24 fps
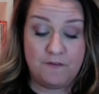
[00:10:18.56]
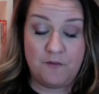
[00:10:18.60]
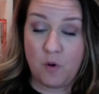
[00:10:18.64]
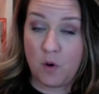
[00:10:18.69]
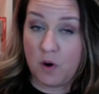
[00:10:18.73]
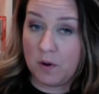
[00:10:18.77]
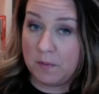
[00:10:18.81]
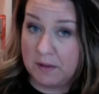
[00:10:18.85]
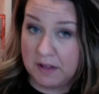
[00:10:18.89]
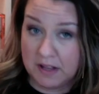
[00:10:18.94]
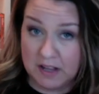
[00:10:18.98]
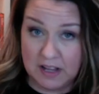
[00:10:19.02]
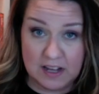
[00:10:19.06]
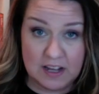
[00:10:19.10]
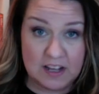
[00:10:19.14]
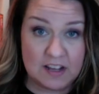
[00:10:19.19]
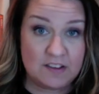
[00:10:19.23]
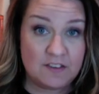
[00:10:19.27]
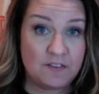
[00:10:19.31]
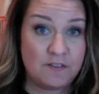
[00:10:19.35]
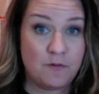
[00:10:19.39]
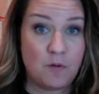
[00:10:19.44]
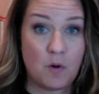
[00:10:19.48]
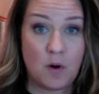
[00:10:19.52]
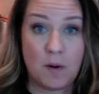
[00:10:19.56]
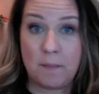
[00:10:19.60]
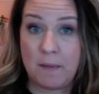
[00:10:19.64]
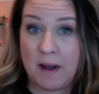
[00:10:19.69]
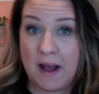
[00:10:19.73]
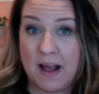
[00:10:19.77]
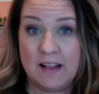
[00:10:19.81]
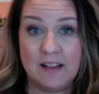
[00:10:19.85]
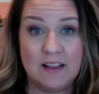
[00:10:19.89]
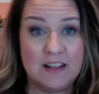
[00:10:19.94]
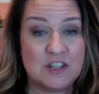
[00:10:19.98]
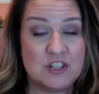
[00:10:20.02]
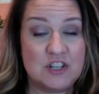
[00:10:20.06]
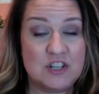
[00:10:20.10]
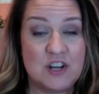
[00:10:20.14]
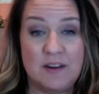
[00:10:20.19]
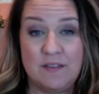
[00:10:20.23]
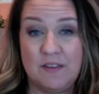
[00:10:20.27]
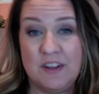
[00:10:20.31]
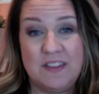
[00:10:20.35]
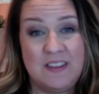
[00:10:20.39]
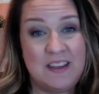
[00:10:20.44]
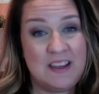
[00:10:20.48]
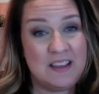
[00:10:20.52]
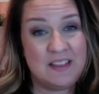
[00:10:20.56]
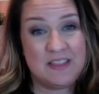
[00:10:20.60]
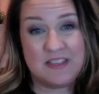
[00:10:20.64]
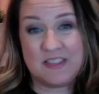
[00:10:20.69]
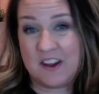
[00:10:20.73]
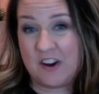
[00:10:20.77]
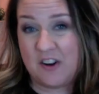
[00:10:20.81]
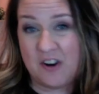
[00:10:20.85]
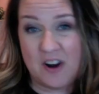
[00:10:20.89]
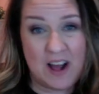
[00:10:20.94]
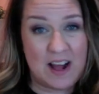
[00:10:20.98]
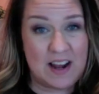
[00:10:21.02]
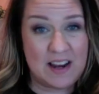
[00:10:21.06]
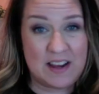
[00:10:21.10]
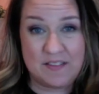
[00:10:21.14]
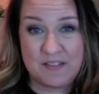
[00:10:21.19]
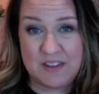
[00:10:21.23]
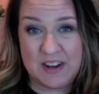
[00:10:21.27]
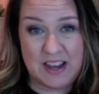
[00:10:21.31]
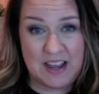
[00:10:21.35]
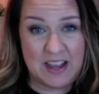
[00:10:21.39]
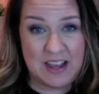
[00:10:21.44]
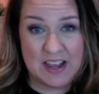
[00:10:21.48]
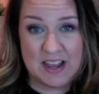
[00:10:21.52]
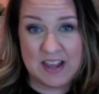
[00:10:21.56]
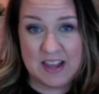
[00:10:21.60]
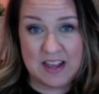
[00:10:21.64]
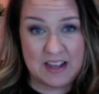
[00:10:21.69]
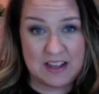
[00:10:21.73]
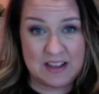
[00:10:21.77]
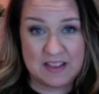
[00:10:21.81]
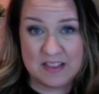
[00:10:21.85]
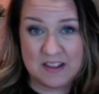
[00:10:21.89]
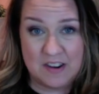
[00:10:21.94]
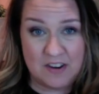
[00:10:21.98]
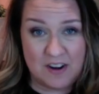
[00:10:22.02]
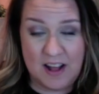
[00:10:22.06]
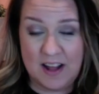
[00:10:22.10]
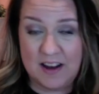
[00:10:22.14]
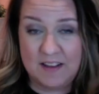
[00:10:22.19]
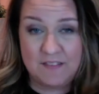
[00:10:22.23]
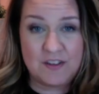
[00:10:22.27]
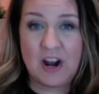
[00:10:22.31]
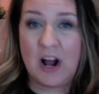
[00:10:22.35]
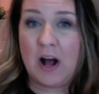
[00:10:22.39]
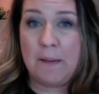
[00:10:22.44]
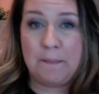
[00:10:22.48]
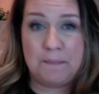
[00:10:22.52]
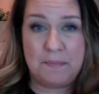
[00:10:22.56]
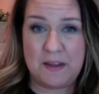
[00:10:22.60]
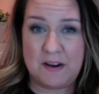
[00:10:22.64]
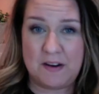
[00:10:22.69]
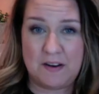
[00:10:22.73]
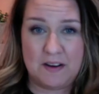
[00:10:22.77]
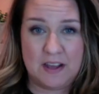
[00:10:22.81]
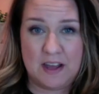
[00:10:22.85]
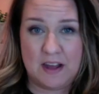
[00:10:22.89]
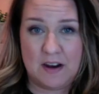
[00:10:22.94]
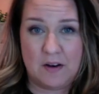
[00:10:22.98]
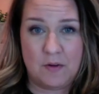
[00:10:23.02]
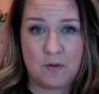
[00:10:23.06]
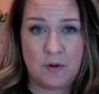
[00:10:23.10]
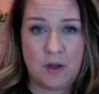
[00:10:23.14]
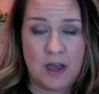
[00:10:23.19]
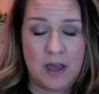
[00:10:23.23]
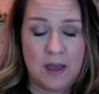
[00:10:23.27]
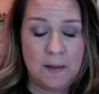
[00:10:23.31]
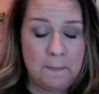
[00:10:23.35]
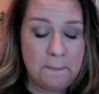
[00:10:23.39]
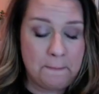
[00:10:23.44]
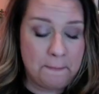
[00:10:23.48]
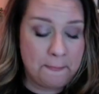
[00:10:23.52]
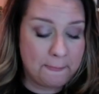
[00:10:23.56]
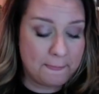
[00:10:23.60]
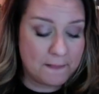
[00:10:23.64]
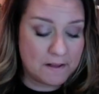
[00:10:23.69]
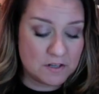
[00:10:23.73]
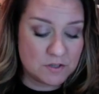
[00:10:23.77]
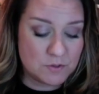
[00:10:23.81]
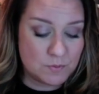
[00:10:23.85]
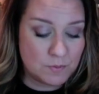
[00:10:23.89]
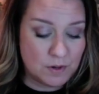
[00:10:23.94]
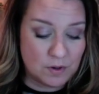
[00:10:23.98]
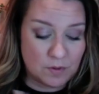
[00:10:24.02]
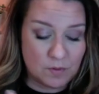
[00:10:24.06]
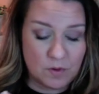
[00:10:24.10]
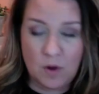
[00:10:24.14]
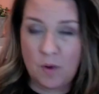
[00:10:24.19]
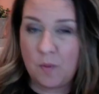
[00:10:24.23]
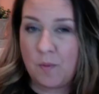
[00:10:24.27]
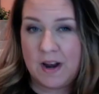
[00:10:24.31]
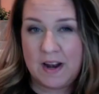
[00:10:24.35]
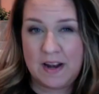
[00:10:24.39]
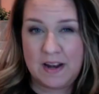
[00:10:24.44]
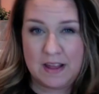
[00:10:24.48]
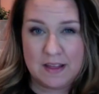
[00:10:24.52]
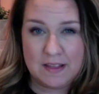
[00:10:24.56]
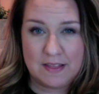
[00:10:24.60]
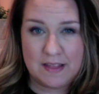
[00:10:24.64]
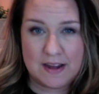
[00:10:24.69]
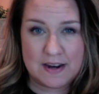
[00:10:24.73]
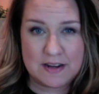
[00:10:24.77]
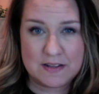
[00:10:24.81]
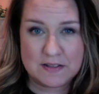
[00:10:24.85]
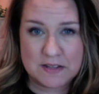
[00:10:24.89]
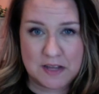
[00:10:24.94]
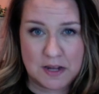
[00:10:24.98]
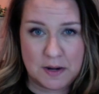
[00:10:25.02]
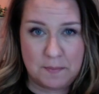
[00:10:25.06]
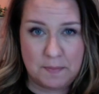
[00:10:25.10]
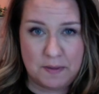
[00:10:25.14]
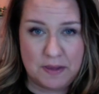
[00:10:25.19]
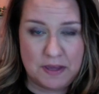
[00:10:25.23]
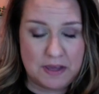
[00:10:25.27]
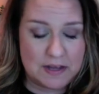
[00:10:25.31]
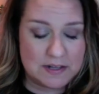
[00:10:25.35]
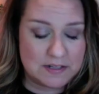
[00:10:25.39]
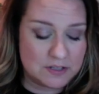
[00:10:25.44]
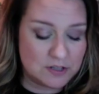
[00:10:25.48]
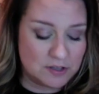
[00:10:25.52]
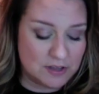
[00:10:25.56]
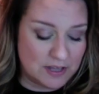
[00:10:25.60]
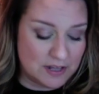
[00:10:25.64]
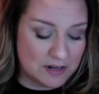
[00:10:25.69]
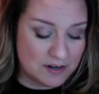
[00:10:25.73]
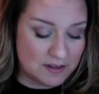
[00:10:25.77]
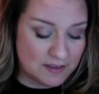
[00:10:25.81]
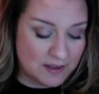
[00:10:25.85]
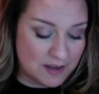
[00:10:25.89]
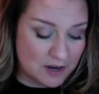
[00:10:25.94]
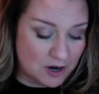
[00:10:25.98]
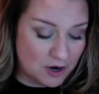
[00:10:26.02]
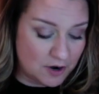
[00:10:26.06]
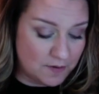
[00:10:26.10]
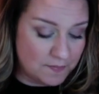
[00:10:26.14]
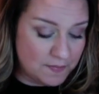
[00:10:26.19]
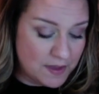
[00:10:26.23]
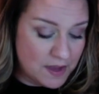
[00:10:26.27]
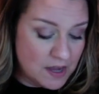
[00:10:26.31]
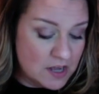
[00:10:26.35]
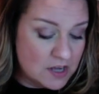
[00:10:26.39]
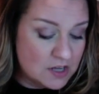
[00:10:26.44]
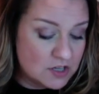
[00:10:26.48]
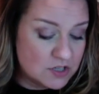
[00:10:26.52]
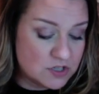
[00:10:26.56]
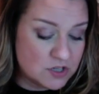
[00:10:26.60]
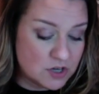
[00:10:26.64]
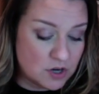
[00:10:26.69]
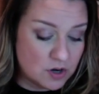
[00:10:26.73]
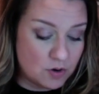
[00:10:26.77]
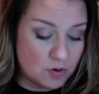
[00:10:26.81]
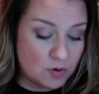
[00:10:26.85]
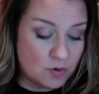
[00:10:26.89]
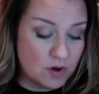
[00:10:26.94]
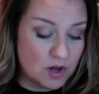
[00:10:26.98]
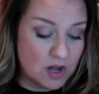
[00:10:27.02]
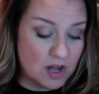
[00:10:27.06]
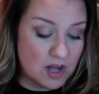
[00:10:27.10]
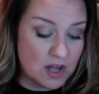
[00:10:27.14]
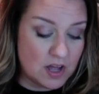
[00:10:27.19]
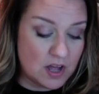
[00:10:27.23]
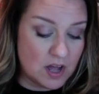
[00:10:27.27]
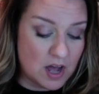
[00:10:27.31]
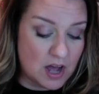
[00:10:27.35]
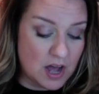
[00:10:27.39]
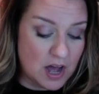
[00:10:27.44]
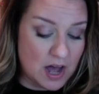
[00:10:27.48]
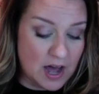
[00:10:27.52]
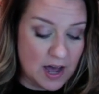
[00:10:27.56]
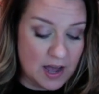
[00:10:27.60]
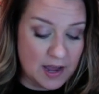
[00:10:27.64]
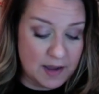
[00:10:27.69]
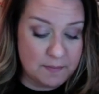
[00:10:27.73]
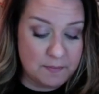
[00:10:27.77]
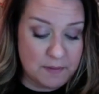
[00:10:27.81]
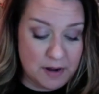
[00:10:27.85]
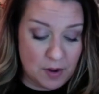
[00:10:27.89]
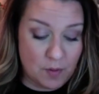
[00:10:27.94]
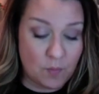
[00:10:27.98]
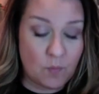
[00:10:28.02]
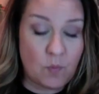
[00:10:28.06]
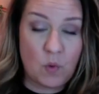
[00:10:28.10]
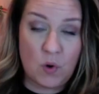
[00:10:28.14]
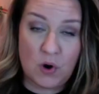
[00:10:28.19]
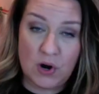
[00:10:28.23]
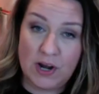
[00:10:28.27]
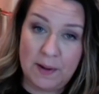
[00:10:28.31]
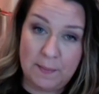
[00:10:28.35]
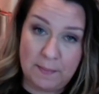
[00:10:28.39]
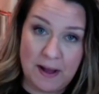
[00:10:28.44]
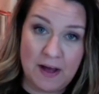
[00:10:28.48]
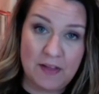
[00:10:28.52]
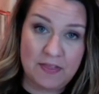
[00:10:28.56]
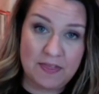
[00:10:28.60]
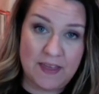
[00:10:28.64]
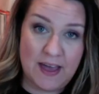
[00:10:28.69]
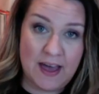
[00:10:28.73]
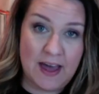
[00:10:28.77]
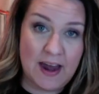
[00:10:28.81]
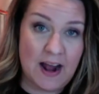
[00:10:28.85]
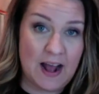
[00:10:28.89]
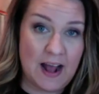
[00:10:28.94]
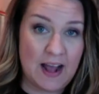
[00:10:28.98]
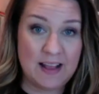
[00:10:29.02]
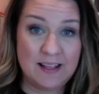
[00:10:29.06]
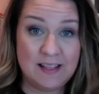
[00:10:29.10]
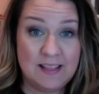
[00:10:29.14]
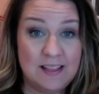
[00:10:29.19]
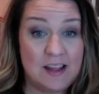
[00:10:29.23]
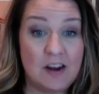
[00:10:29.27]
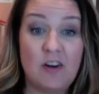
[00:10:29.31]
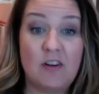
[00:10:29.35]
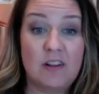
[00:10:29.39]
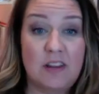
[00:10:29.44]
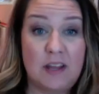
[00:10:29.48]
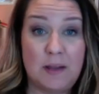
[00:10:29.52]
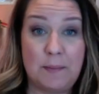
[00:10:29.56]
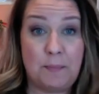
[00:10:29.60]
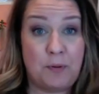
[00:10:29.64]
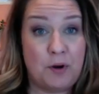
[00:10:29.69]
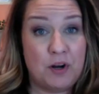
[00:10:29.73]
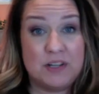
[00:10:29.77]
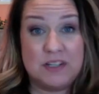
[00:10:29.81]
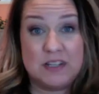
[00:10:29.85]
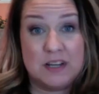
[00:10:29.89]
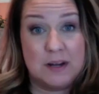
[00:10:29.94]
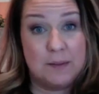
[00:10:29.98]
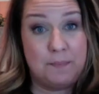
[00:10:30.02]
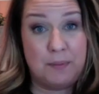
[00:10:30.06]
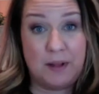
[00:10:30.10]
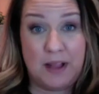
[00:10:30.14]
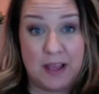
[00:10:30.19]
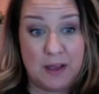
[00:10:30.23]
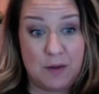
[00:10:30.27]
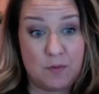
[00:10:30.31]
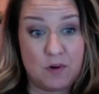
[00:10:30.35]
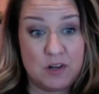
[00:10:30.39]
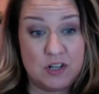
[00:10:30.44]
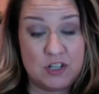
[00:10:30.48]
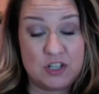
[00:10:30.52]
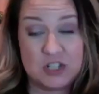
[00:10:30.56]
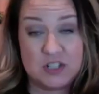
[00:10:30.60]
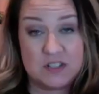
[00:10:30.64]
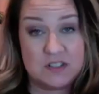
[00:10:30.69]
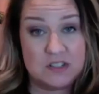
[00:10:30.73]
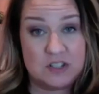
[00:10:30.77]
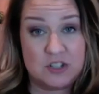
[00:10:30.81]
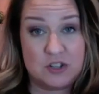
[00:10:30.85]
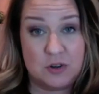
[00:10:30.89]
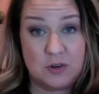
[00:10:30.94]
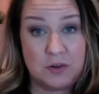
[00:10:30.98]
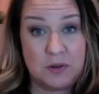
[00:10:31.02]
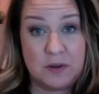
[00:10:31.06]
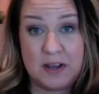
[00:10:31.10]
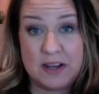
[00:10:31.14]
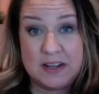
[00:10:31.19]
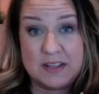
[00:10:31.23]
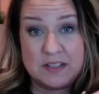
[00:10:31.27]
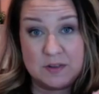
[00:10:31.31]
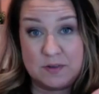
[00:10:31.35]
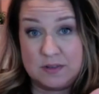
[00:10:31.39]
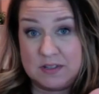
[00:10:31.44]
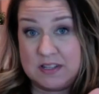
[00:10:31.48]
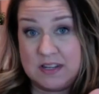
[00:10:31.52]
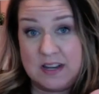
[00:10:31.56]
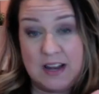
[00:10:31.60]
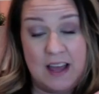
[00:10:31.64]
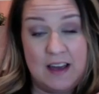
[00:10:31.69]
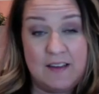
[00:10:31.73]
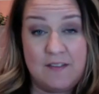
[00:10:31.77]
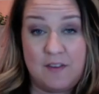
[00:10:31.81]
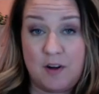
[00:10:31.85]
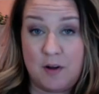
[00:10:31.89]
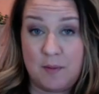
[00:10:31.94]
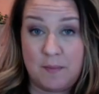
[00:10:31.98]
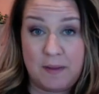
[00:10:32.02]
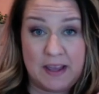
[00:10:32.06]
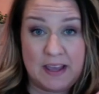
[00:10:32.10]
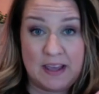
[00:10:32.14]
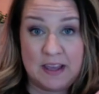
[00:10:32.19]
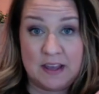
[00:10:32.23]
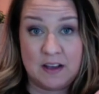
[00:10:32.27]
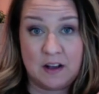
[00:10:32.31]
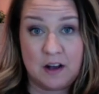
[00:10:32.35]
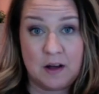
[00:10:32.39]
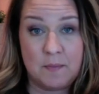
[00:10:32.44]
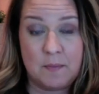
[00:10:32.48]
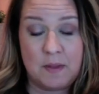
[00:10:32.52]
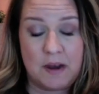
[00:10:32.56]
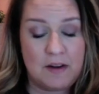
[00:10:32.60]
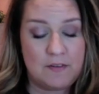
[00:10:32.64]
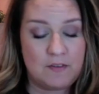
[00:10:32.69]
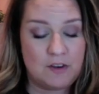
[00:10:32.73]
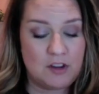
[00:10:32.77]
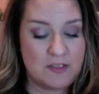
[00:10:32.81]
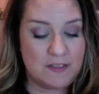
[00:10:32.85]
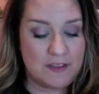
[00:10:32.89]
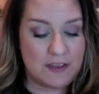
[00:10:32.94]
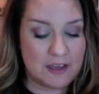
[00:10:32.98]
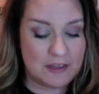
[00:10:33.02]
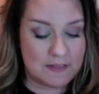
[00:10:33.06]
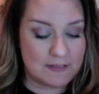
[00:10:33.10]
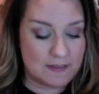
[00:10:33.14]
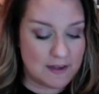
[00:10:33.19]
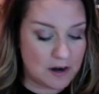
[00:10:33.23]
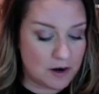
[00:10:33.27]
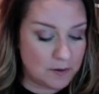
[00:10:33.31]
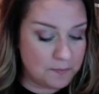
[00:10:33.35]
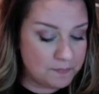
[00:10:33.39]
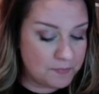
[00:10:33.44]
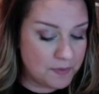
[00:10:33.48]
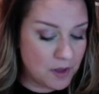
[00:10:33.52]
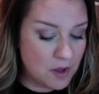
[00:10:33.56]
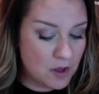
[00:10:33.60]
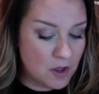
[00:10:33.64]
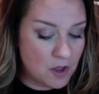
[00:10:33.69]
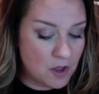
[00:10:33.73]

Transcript: formulas for mileage and everything, they're not even up there yet, okay? Because we don't know what any of that is going to be yet till the end of the year. So I'm not worried about that. I literally printed a blank one just to show you guys so it didn't have all my income and everything in there